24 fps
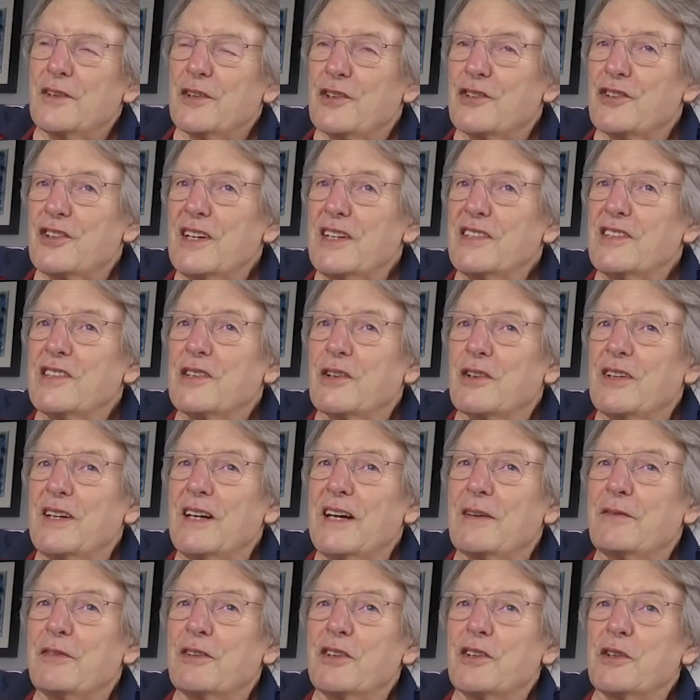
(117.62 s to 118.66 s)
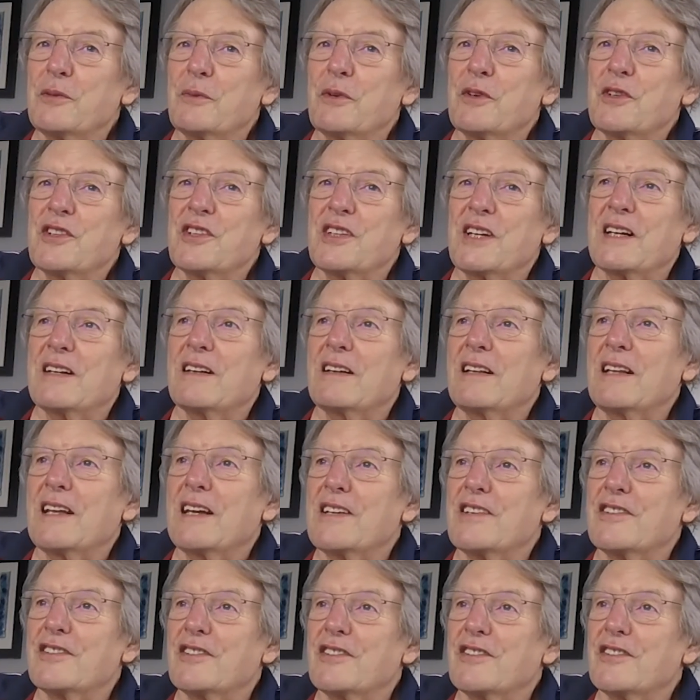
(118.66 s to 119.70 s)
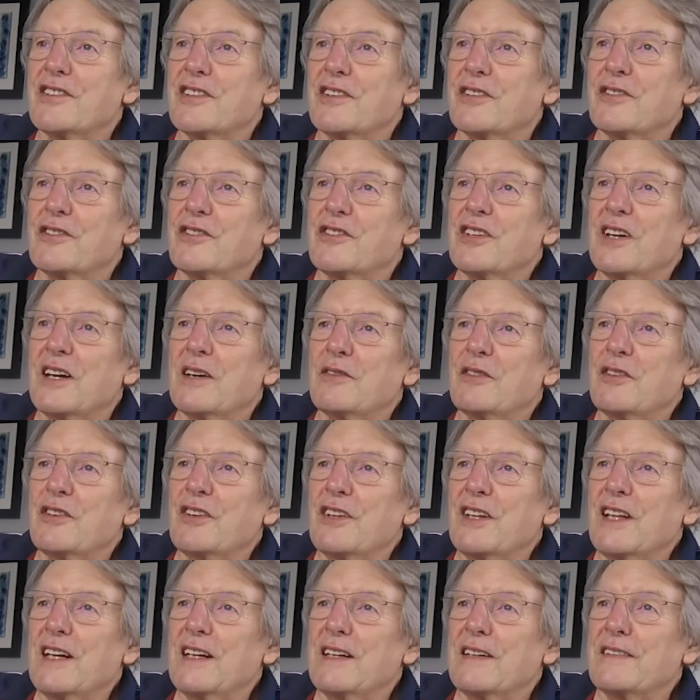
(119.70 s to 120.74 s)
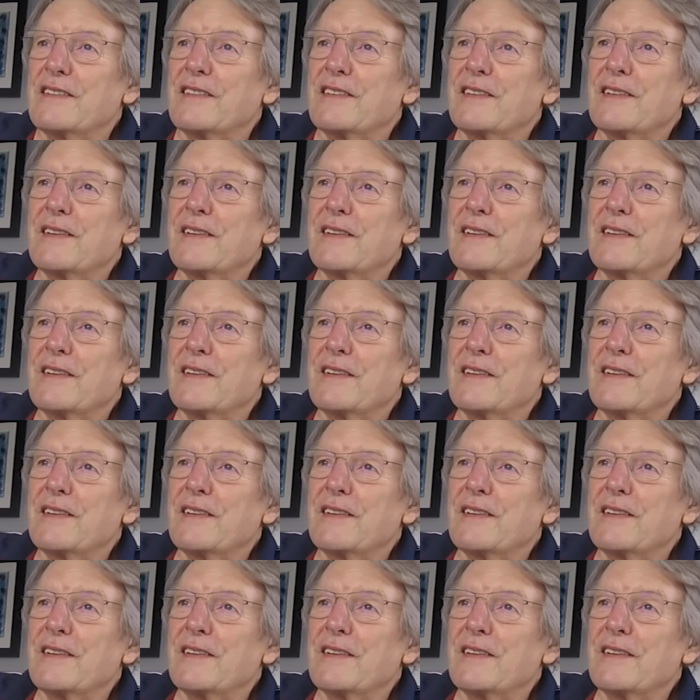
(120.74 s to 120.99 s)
The tricycle, if you got a motorcycle license, you could drive a Reliant.